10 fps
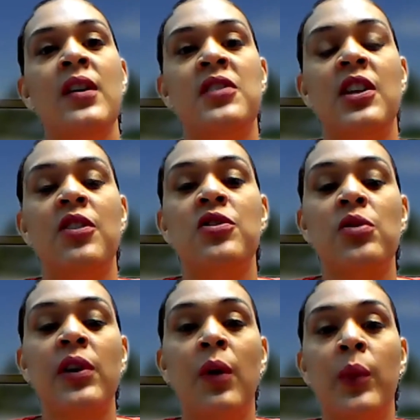to
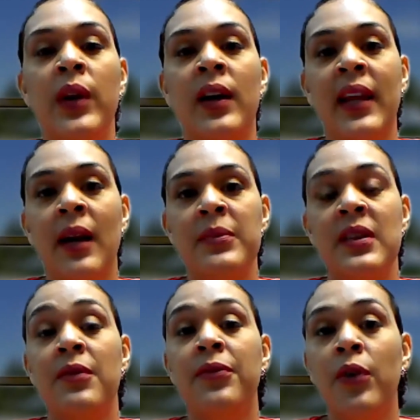ensure that we are kept
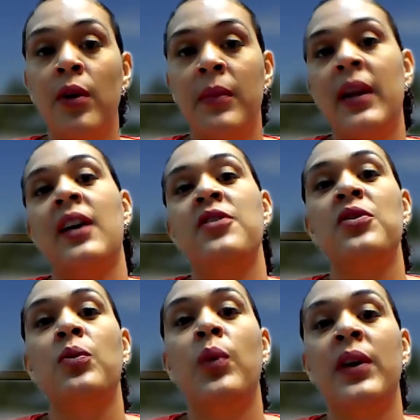informed as
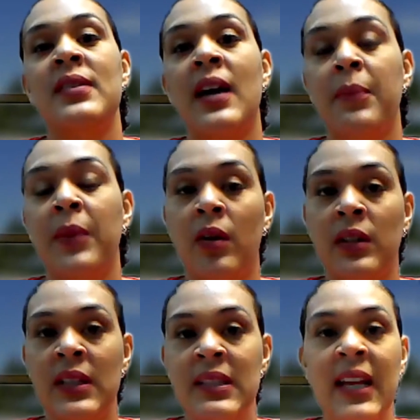to what is happening on
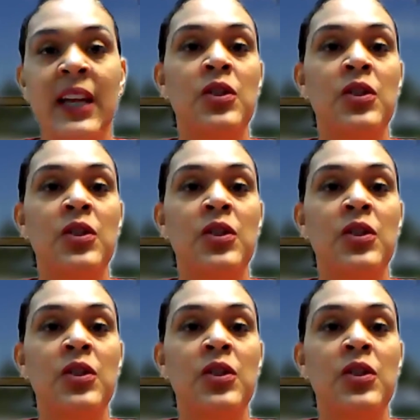the site,